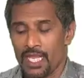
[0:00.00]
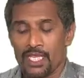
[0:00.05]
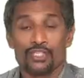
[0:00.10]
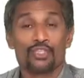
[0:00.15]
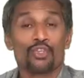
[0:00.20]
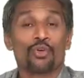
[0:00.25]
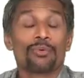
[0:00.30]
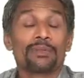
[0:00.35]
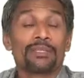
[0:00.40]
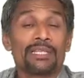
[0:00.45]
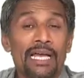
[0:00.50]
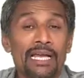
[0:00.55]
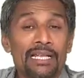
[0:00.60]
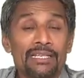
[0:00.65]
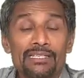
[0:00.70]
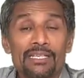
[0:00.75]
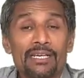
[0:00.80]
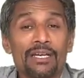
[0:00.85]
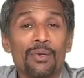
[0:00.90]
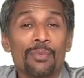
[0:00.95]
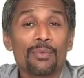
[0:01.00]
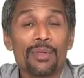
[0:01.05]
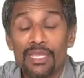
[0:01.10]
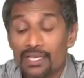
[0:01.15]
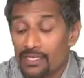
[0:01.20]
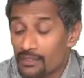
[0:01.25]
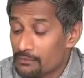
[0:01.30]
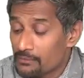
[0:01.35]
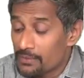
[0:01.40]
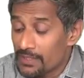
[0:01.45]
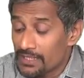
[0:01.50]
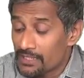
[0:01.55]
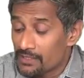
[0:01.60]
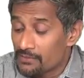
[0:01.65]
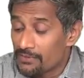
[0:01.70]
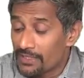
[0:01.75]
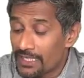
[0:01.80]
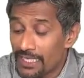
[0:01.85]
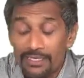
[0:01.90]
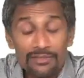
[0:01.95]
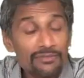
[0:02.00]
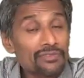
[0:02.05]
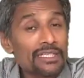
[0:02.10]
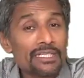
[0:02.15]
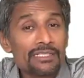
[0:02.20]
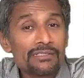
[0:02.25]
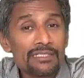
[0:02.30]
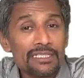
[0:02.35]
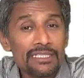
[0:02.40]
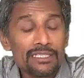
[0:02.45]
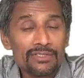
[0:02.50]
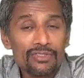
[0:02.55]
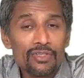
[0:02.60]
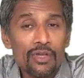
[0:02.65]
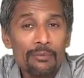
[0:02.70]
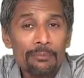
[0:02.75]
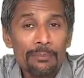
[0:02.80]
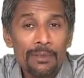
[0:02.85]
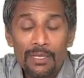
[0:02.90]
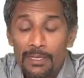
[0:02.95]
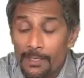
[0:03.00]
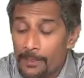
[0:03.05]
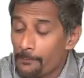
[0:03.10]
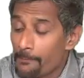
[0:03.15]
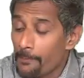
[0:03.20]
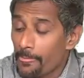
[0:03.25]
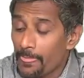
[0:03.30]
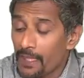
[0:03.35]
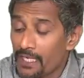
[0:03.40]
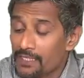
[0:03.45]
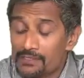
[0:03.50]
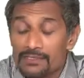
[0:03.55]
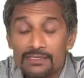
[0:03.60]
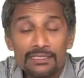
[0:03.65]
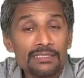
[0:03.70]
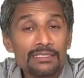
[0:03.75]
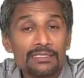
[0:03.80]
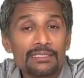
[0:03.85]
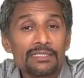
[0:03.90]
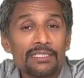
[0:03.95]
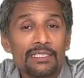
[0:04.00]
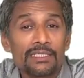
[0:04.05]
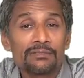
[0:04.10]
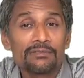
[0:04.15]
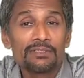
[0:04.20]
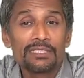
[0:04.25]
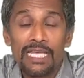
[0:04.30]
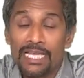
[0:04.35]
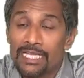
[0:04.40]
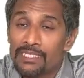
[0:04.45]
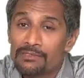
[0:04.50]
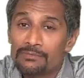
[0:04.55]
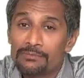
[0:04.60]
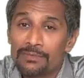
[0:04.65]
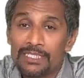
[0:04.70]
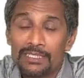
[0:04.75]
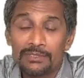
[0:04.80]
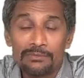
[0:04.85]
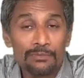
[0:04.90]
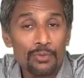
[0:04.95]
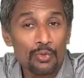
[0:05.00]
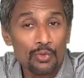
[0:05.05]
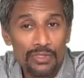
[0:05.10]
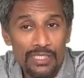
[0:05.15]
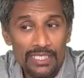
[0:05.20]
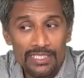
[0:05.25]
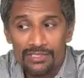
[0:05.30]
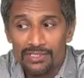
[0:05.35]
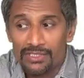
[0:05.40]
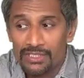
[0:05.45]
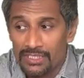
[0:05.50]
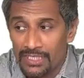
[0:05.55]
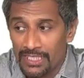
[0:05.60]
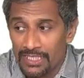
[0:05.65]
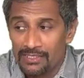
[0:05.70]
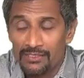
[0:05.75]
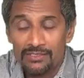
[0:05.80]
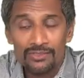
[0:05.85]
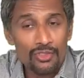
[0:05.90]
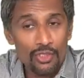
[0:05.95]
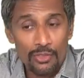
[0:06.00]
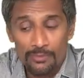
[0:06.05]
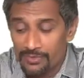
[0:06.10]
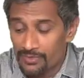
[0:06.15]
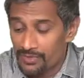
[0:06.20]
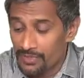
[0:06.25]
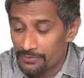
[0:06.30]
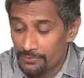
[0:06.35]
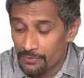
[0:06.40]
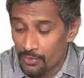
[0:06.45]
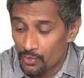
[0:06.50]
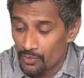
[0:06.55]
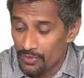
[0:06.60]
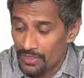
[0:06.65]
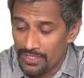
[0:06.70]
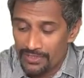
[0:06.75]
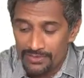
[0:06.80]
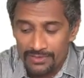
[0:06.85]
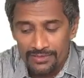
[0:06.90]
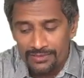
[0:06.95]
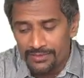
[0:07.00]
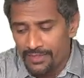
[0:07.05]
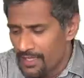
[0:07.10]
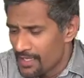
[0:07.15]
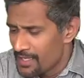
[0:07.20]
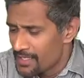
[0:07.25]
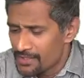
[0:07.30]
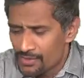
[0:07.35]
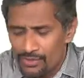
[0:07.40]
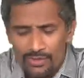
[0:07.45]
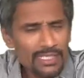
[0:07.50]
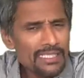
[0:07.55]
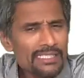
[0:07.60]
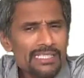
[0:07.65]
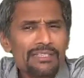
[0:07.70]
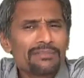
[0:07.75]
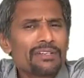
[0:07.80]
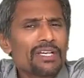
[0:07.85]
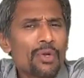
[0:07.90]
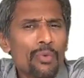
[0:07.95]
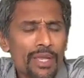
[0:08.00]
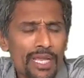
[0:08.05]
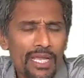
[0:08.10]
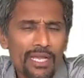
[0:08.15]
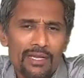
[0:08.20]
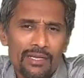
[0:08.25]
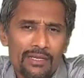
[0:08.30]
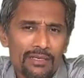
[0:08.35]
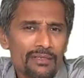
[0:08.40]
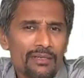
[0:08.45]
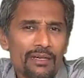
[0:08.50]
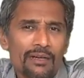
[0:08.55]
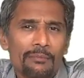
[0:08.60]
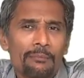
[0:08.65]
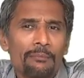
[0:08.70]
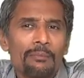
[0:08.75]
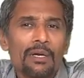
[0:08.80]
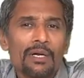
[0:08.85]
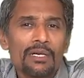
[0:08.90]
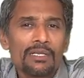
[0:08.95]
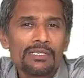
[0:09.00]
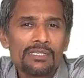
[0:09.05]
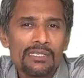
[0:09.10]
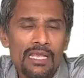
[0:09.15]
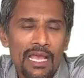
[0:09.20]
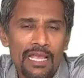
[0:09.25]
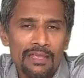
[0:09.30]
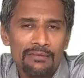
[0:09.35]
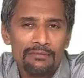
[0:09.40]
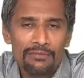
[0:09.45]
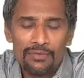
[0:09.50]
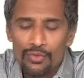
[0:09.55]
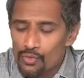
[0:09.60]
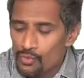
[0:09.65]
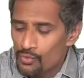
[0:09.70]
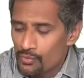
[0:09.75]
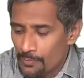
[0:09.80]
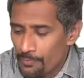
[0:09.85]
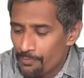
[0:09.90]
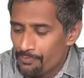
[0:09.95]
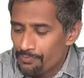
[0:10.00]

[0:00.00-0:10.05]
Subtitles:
So with that, we complete a very interesting topic that is concerned with arithmetic progression and geometric progression. So let's give a quick bird's eye view.